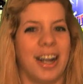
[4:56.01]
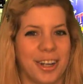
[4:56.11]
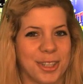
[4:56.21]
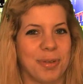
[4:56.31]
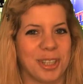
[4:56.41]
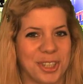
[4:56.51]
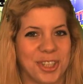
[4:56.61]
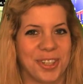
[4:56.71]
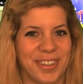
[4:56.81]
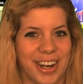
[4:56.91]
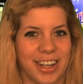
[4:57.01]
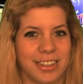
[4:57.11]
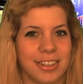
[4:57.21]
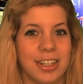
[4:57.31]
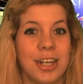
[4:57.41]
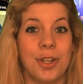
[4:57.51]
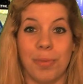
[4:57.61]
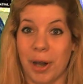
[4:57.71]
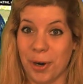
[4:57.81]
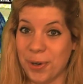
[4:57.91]
Here's a message to you guys.
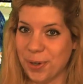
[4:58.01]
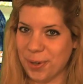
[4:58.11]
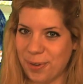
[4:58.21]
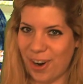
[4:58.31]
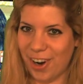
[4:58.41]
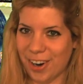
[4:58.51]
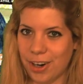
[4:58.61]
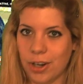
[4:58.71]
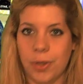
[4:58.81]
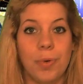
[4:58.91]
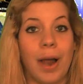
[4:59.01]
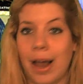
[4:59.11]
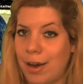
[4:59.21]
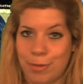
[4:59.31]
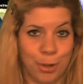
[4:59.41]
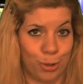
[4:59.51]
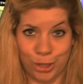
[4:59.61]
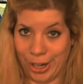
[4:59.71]
No matter who you are, you have no